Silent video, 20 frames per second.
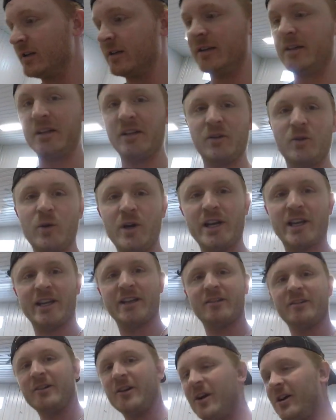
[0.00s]
didn't quite
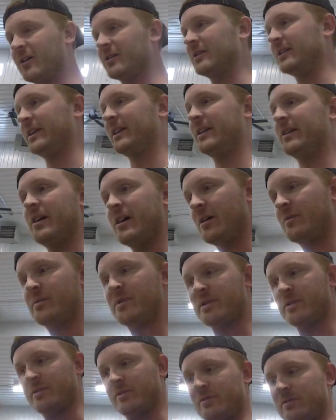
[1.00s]
get her all cleaned up.
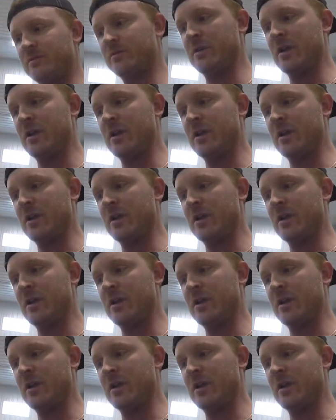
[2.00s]
So,